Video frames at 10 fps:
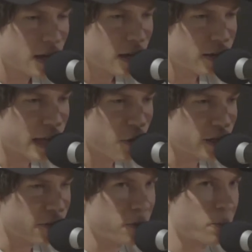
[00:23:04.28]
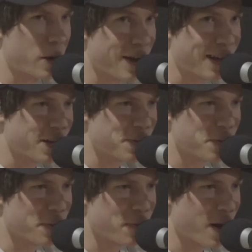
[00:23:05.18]
they were definitely proud. Like, I remember my
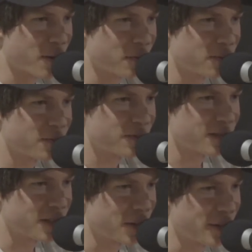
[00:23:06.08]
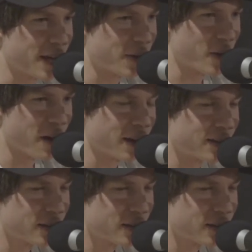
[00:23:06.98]
mom, later on